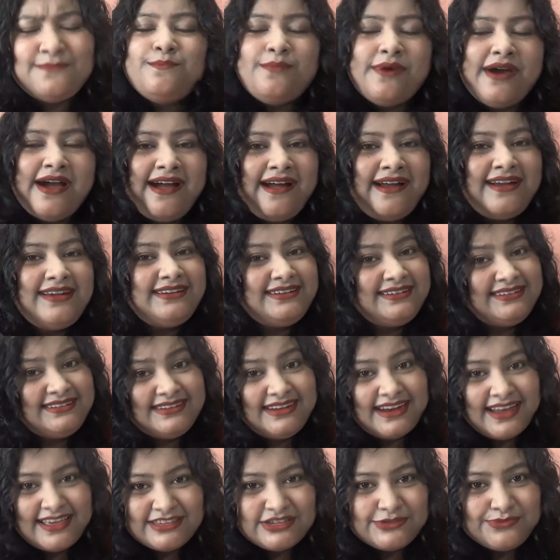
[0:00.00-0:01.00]
but
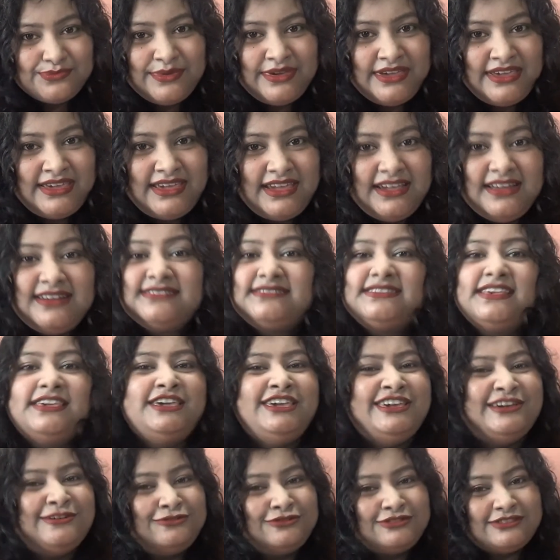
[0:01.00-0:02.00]
trust me, it's a
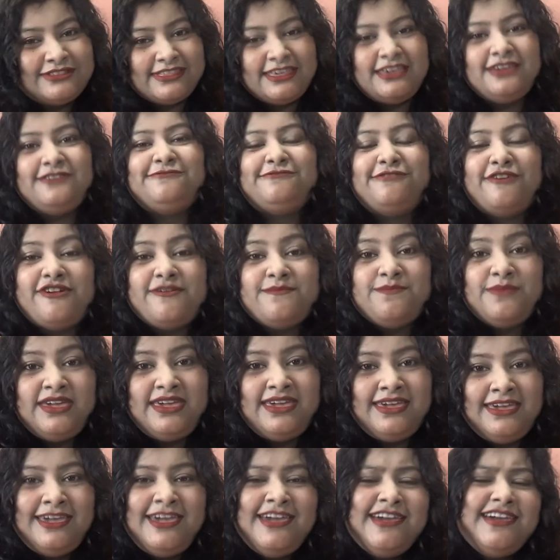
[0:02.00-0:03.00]
huge thing for
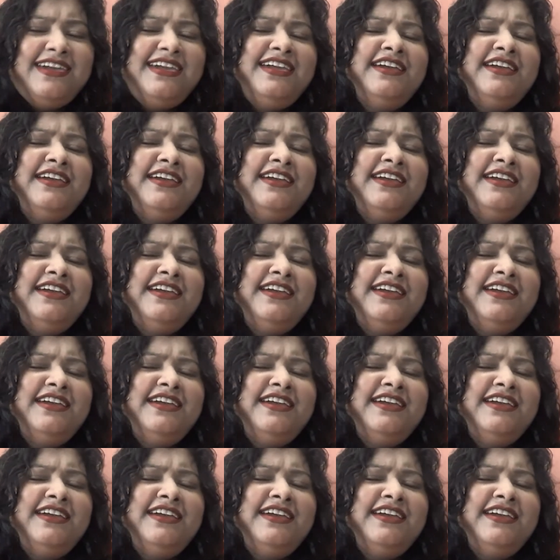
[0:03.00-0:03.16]
me.